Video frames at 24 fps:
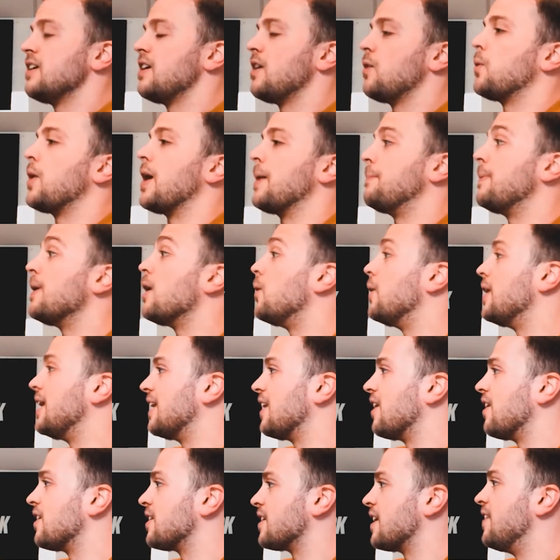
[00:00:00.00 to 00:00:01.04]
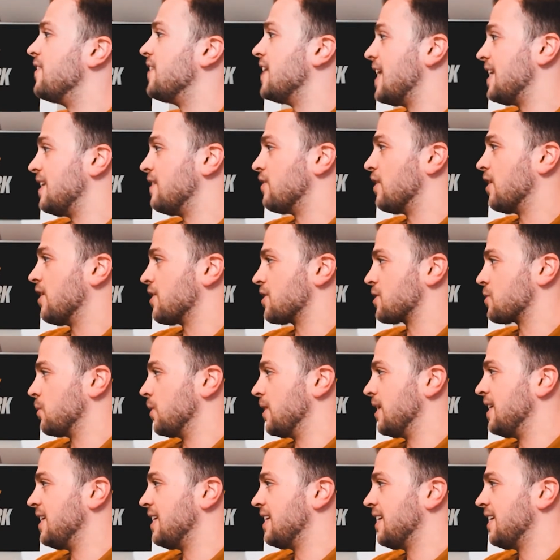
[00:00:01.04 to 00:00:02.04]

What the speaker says: we had BOE at the end of last week.